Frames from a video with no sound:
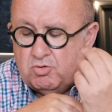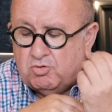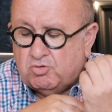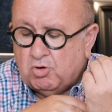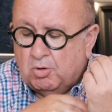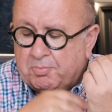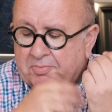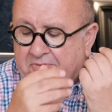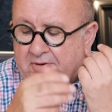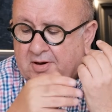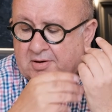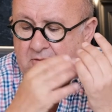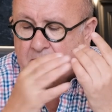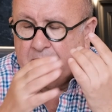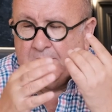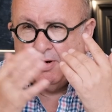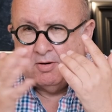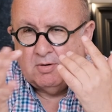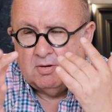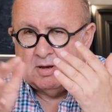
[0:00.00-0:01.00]
Tom said to
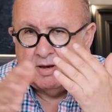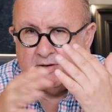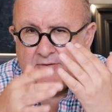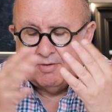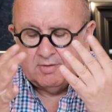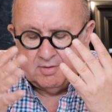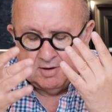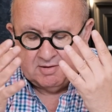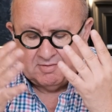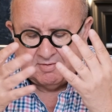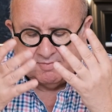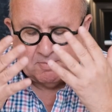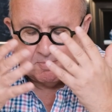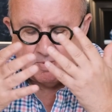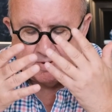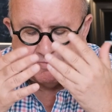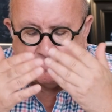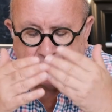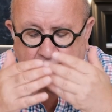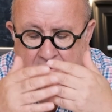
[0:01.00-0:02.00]
me, let's have a
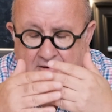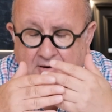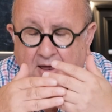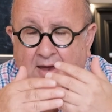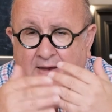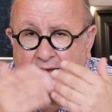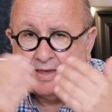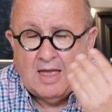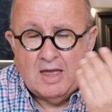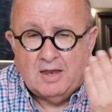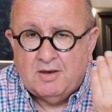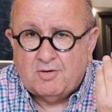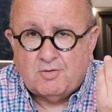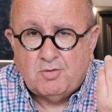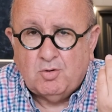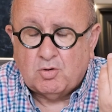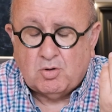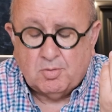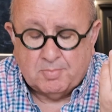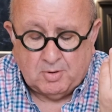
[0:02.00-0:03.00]
bit of a variety. I can't
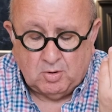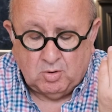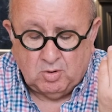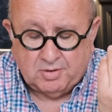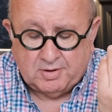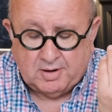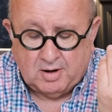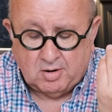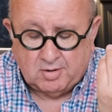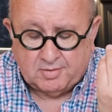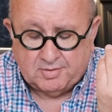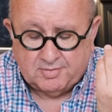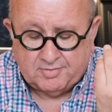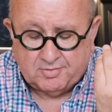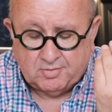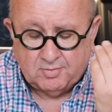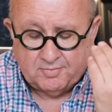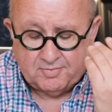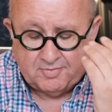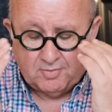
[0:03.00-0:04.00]
talk about all the
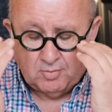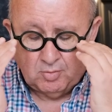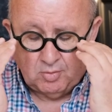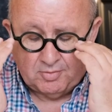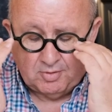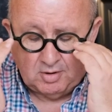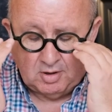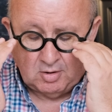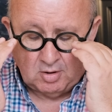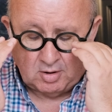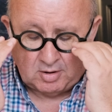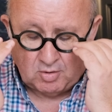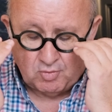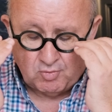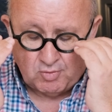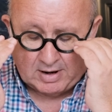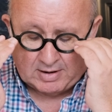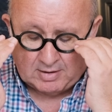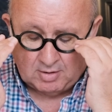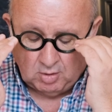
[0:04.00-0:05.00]
artists who have sold. I
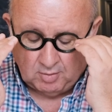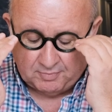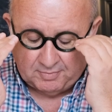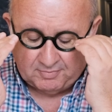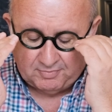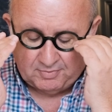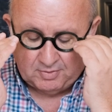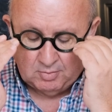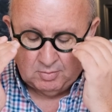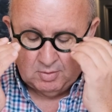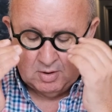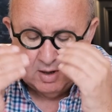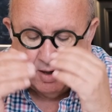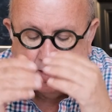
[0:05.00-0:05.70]
can rattle off a few.